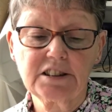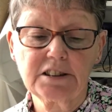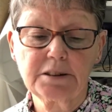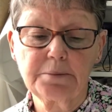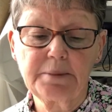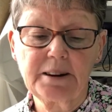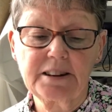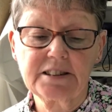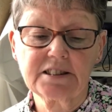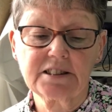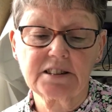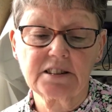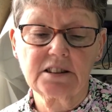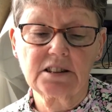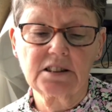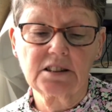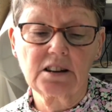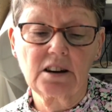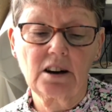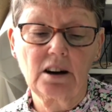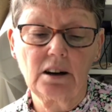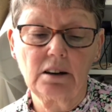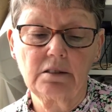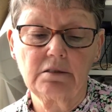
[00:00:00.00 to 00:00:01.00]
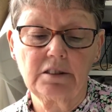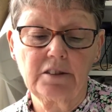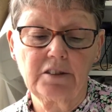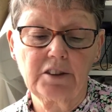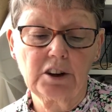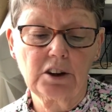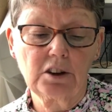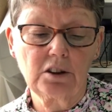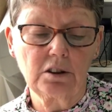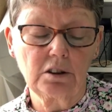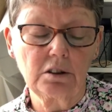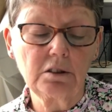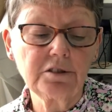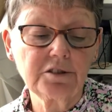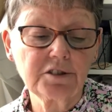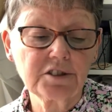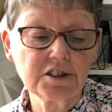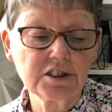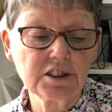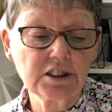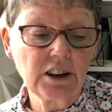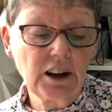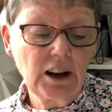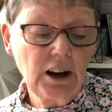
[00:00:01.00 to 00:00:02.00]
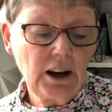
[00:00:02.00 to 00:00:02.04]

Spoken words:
to master the collar and the cuffs.